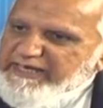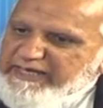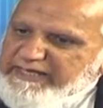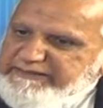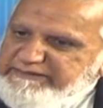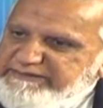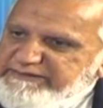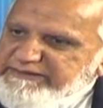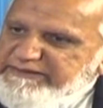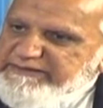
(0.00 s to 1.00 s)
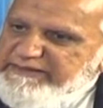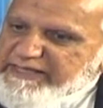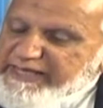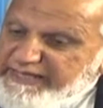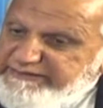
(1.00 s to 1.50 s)
And
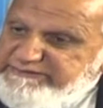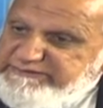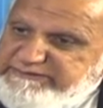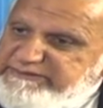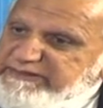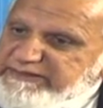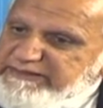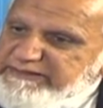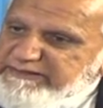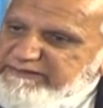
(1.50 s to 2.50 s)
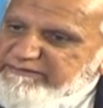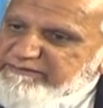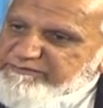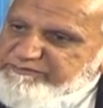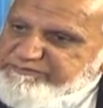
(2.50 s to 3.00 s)
hence the
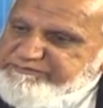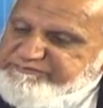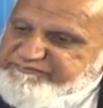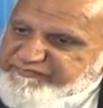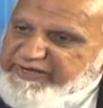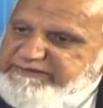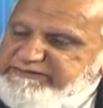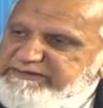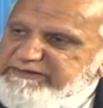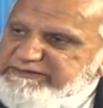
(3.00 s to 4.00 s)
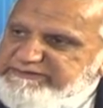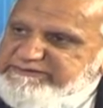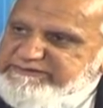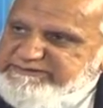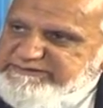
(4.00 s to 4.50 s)
factory
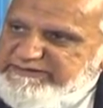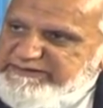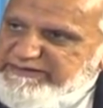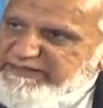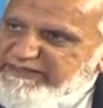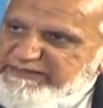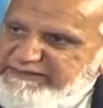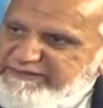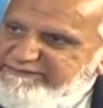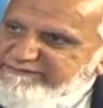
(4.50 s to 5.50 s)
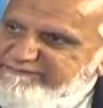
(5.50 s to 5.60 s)
in the Tzaneen area.